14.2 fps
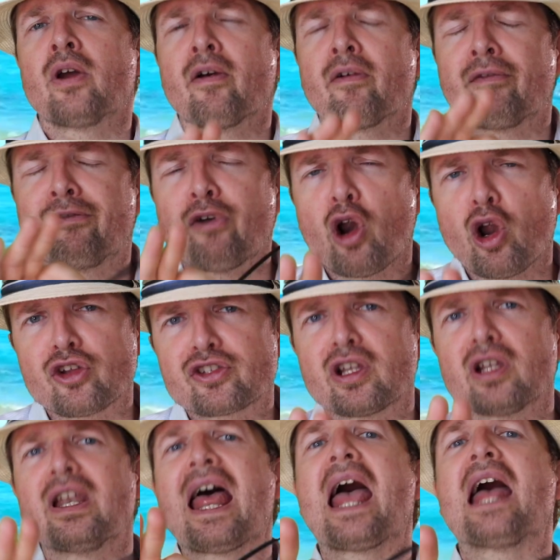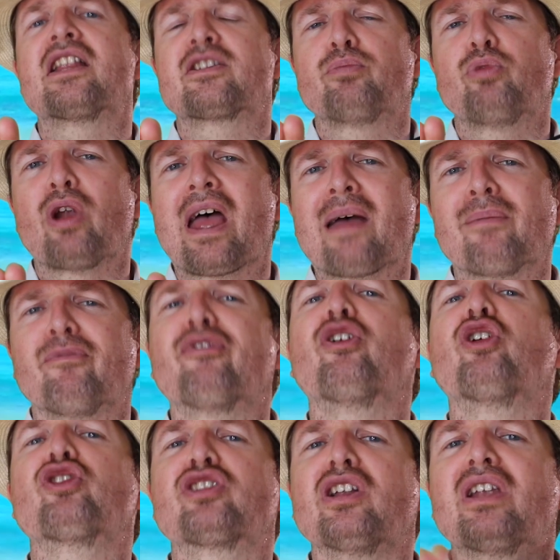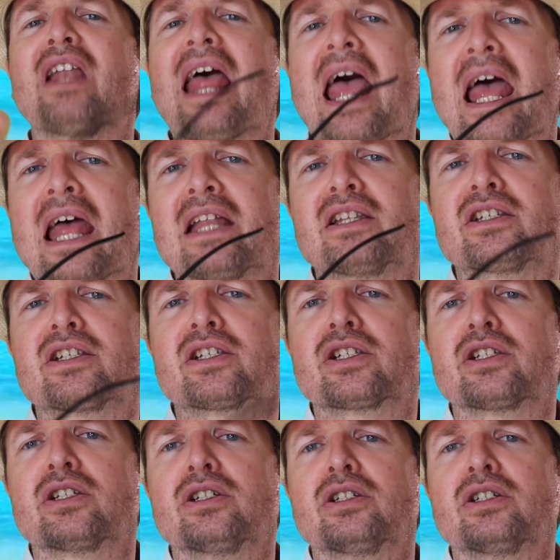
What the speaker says: First the lands, Bram, first the lands.